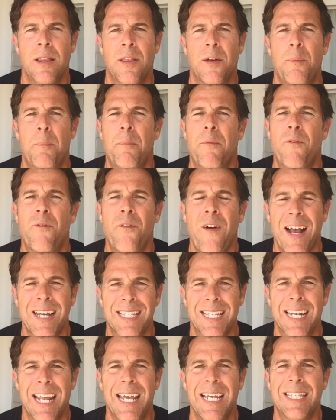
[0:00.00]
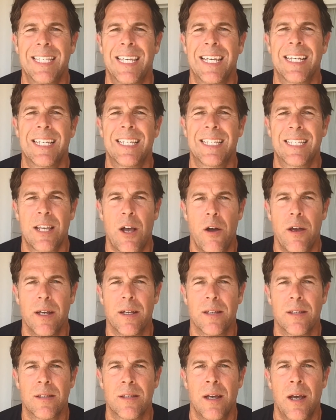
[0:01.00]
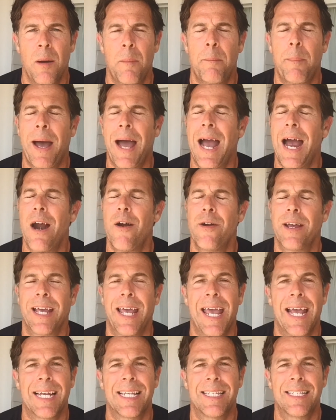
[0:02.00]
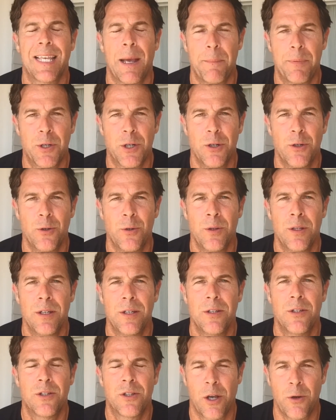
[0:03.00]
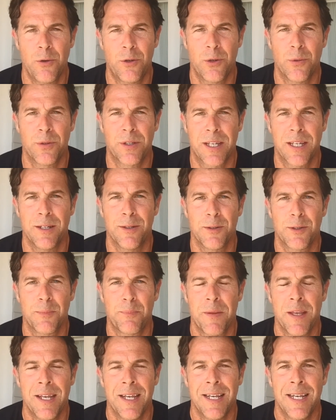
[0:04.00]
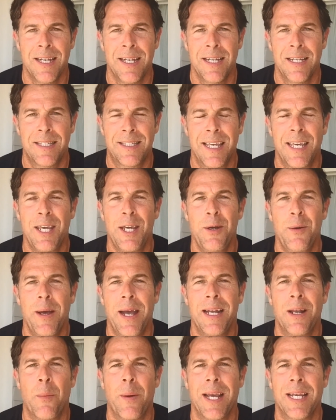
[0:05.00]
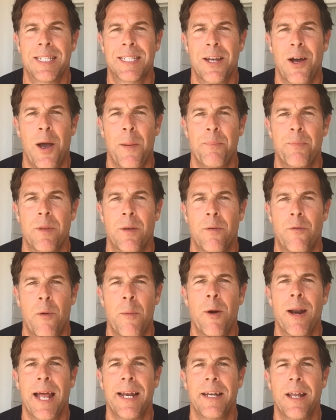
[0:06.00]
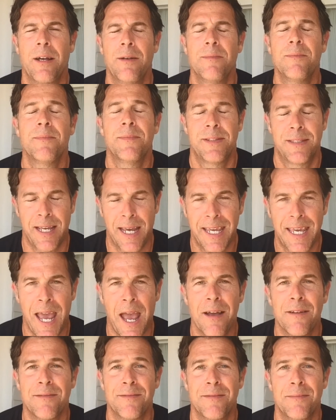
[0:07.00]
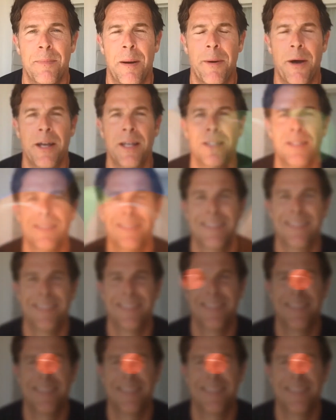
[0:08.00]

the fascinating science powering exceptional social skills. See you in a week's time. From Orlando, take care. Bye-bye.